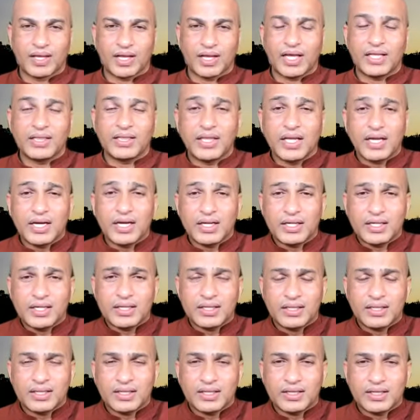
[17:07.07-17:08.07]
and then
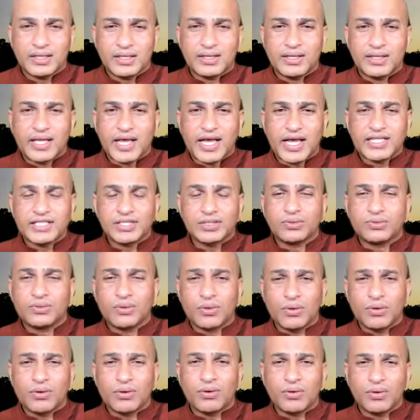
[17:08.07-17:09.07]
there is
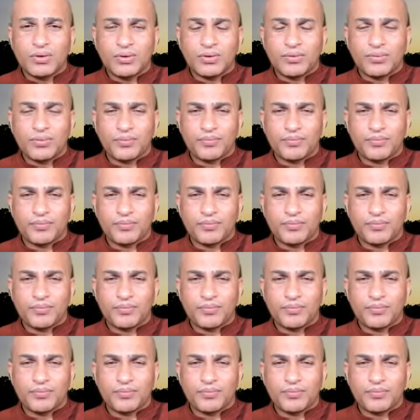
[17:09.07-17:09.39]
no